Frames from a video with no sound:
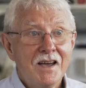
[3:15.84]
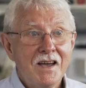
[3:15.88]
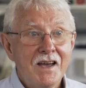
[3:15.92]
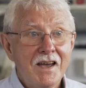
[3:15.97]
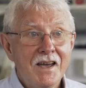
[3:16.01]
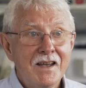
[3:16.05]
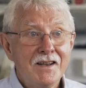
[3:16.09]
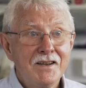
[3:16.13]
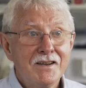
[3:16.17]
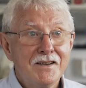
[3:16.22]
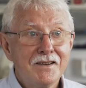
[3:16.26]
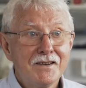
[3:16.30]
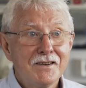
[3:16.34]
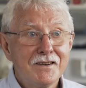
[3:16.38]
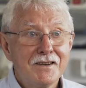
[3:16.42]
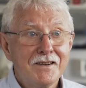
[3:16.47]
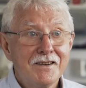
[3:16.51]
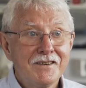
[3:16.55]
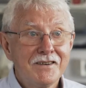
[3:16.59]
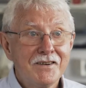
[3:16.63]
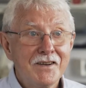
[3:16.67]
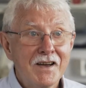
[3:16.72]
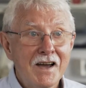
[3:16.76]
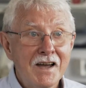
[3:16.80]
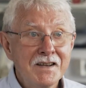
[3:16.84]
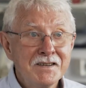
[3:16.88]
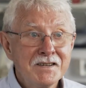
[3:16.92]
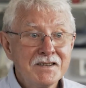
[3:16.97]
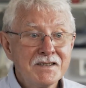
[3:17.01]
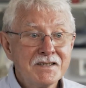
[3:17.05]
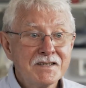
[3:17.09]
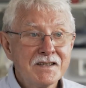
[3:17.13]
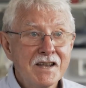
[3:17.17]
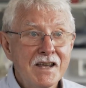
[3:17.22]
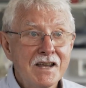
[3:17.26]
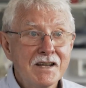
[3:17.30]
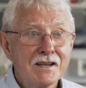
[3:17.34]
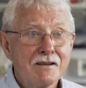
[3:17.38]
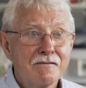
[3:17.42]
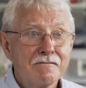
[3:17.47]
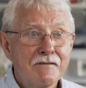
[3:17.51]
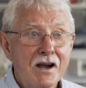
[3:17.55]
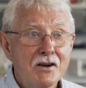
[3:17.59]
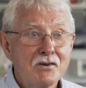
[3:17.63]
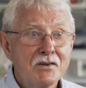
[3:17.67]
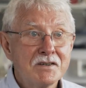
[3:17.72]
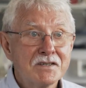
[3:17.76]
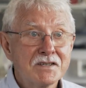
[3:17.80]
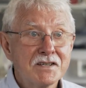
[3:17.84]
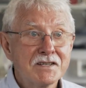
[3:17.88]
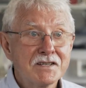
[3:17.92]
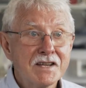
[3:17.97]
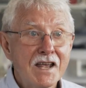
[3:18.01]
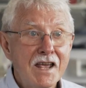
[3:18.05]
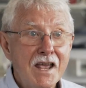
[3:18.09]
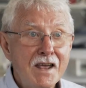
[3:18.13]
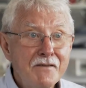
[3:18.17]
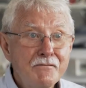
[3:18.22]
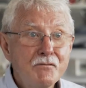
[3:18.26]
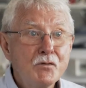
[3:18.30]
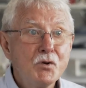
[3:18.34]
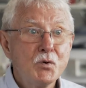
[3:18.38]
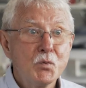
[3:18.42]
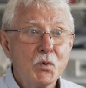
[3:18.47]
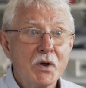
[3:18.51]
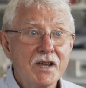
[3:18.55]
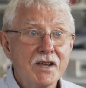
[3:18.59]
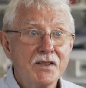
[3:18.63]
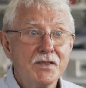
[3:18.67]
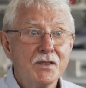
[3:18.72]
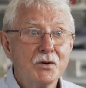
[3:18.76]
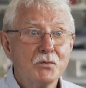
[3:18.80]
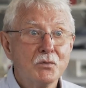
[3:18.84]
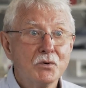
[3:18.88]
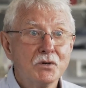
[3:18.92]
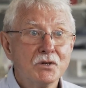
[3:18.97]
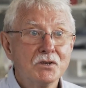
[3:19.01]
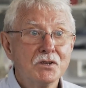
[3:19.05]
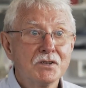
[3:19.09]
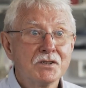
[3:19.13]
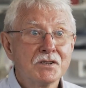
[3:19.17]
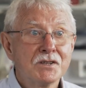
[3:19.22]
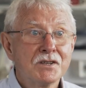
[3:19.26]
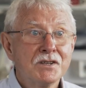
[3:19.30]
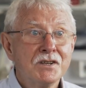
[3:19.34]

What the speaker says: And to understand a virus that's everywhere in the world,